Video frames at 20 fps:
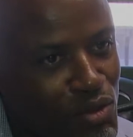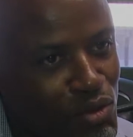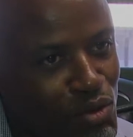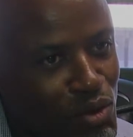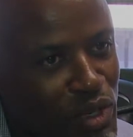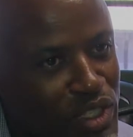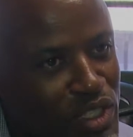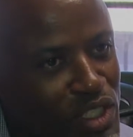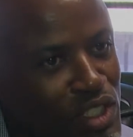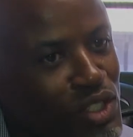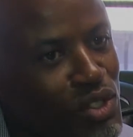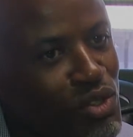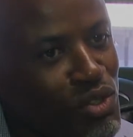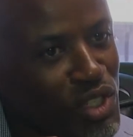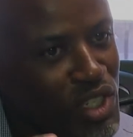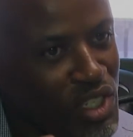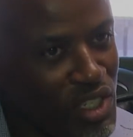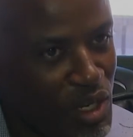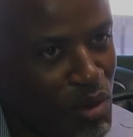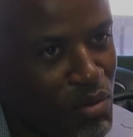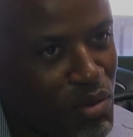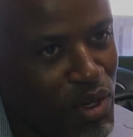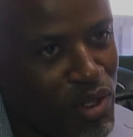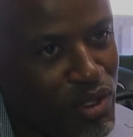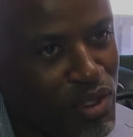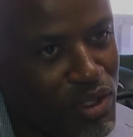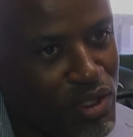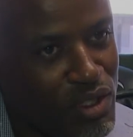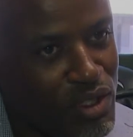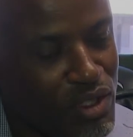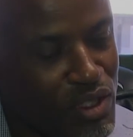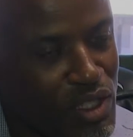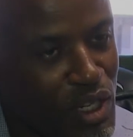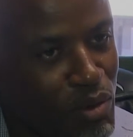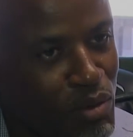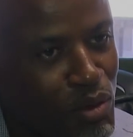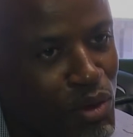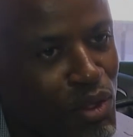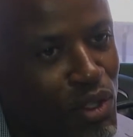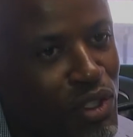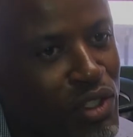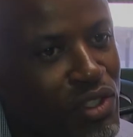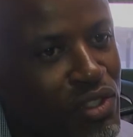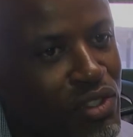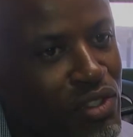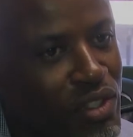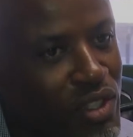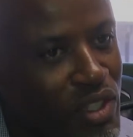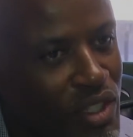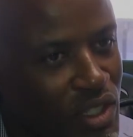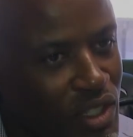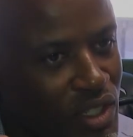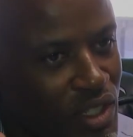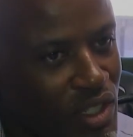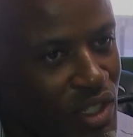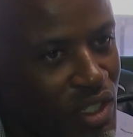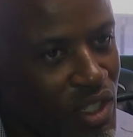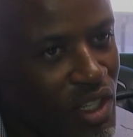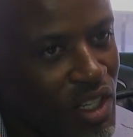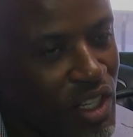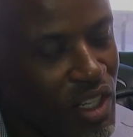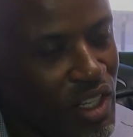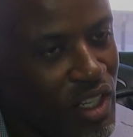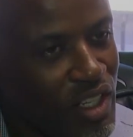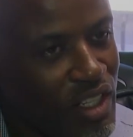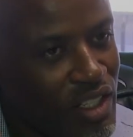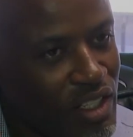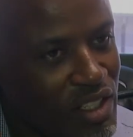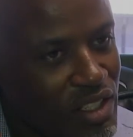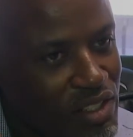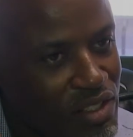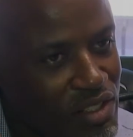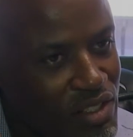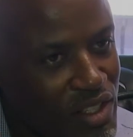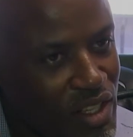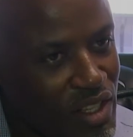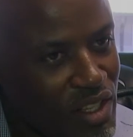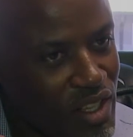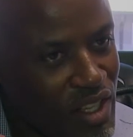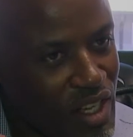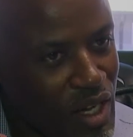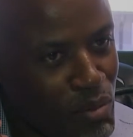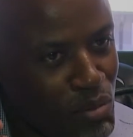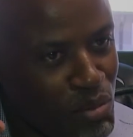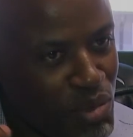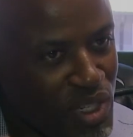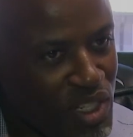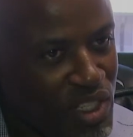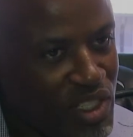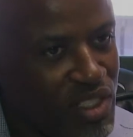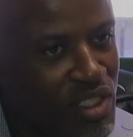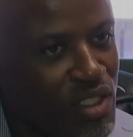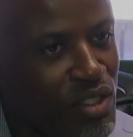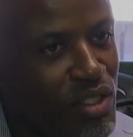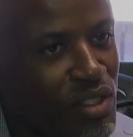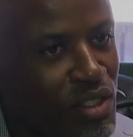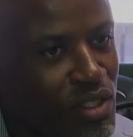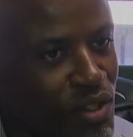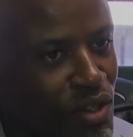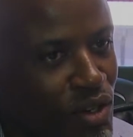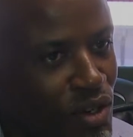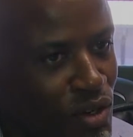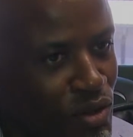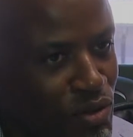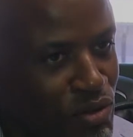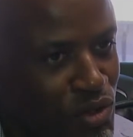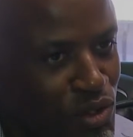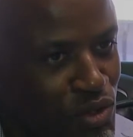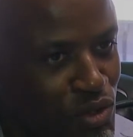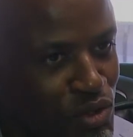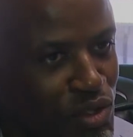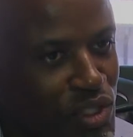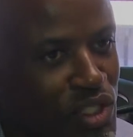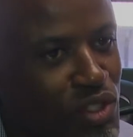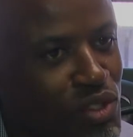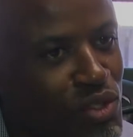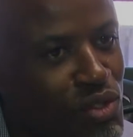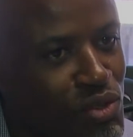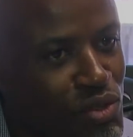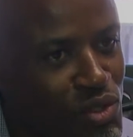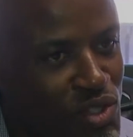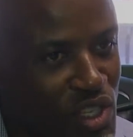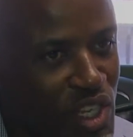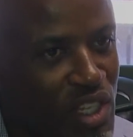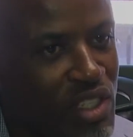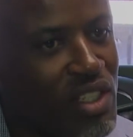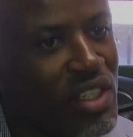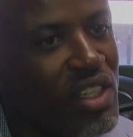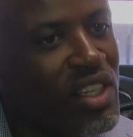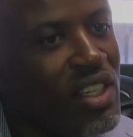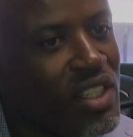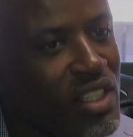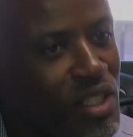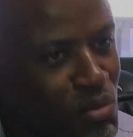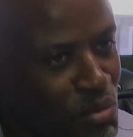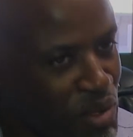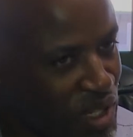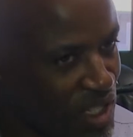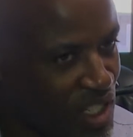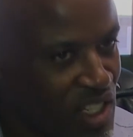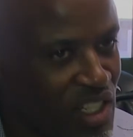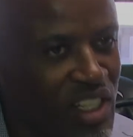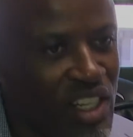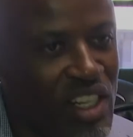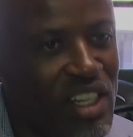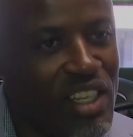what is unique about NAMCOL is the ability of students to study independently.